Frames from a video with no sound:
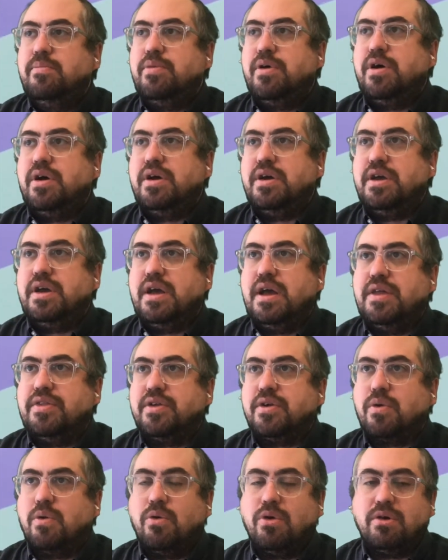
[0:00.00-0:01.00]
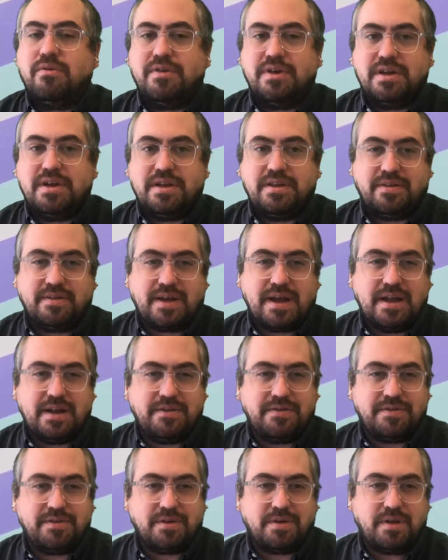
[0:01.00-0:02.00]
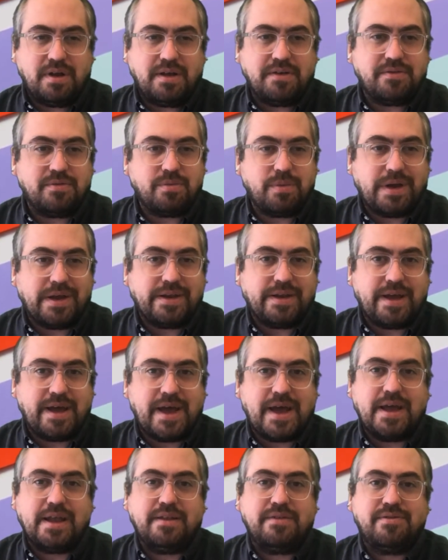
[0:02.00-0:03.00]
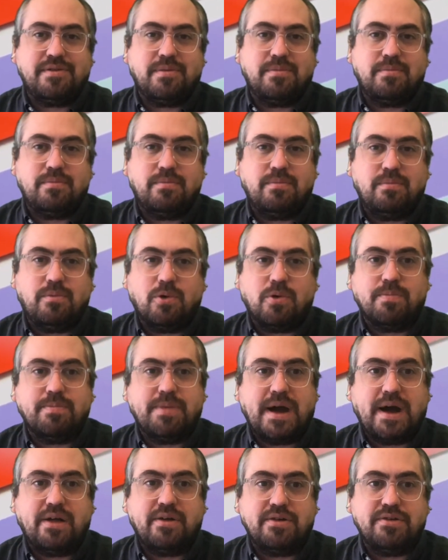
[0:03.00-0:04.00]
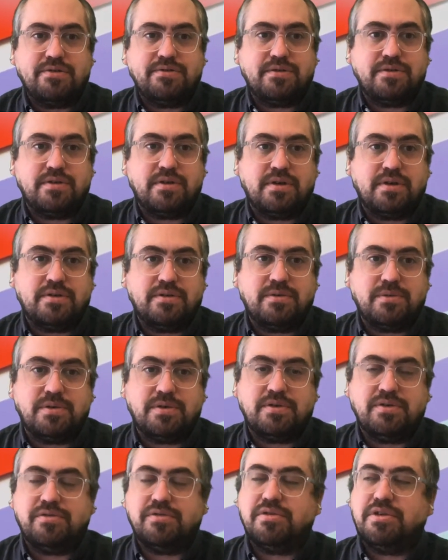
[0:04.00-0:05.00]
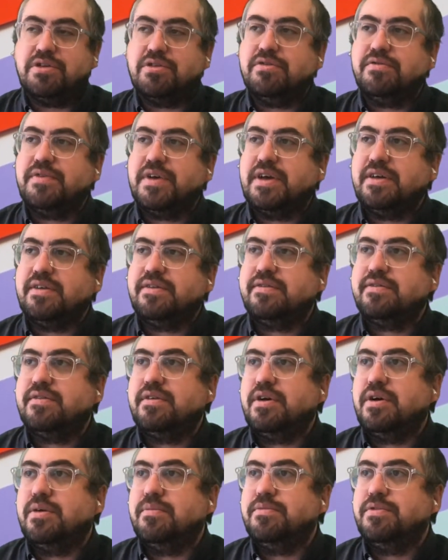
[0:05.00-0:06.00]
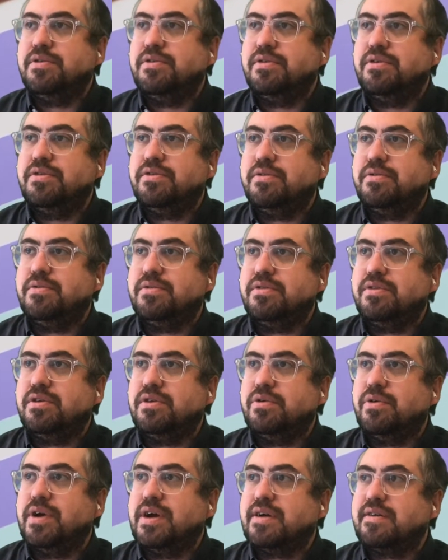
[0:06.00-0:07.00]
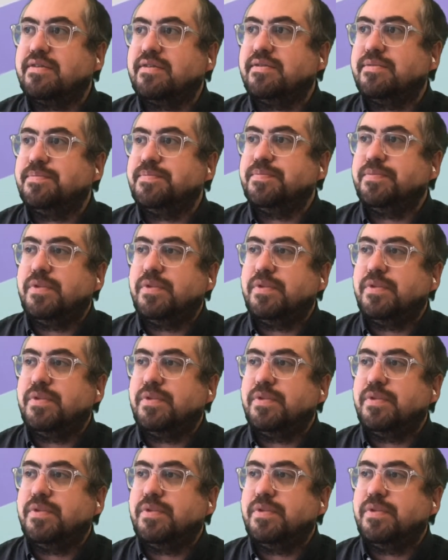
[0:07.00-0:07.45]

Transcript: But at the core of it, it's kind of a nice way to add some more polish to the user interface to the UX.